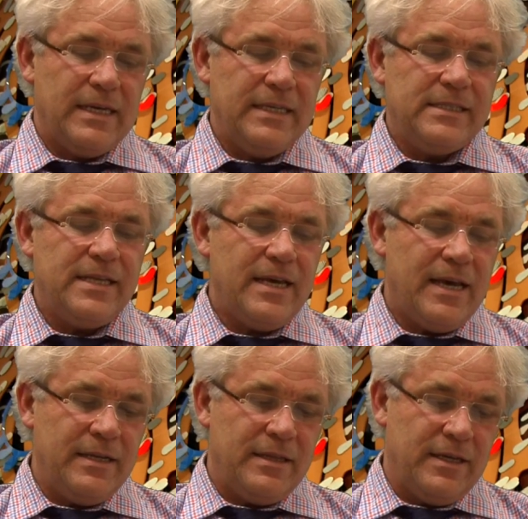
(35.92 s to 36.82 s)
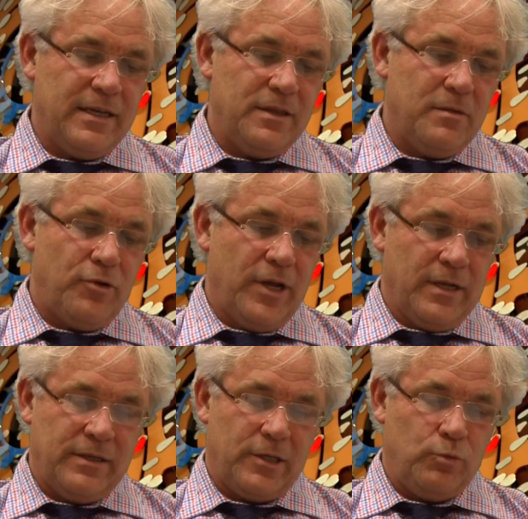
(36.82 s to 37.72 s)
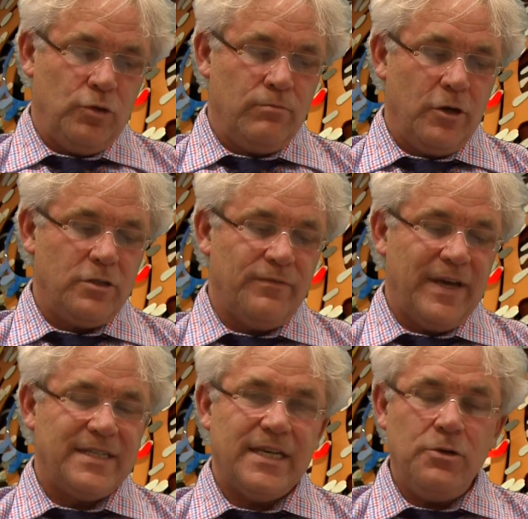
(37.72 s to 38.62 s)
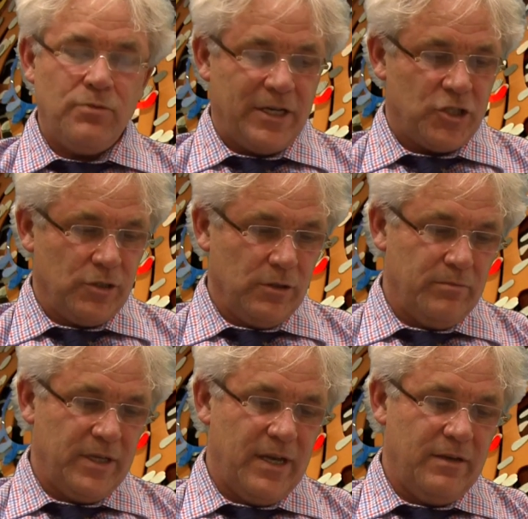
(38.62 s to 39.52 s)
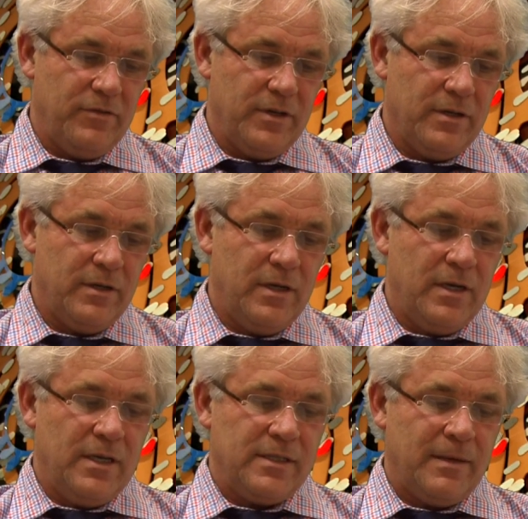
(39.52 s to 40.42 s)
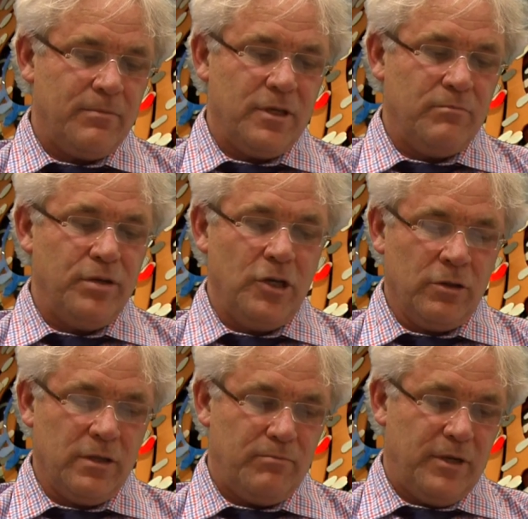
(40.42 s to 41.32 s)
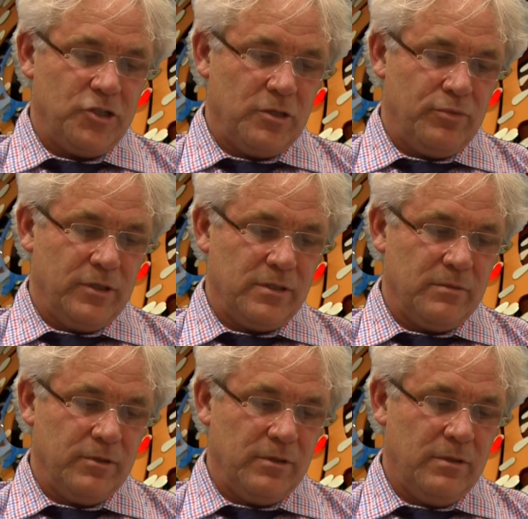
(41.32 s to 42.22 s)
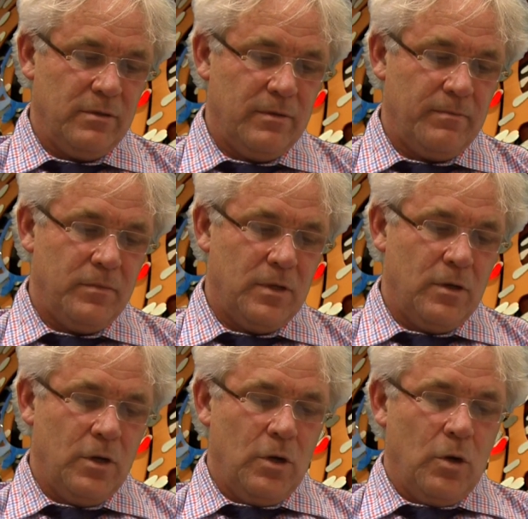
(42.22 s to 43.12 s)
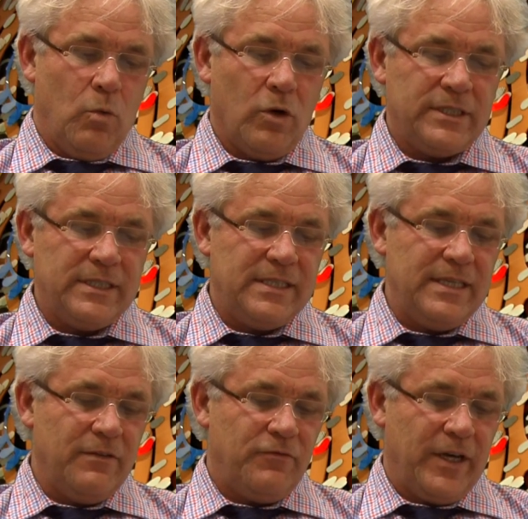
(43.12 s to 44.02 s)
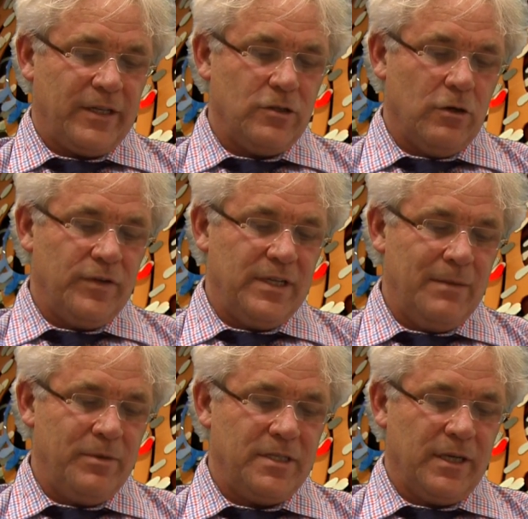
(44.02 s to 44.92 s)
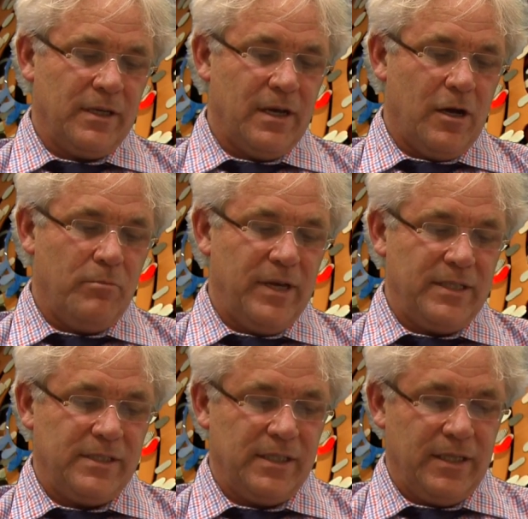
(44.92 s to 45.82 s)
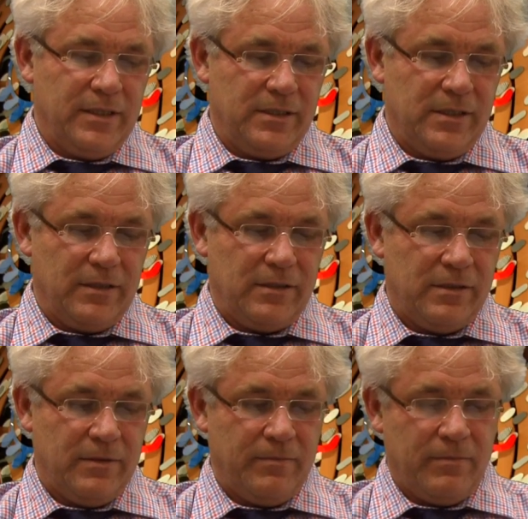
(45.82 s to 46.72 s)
Is there anything in the brain that would motivate irrational behavior, something beyond the pleasure principle? What is the effect of inhibiting our basic instincts?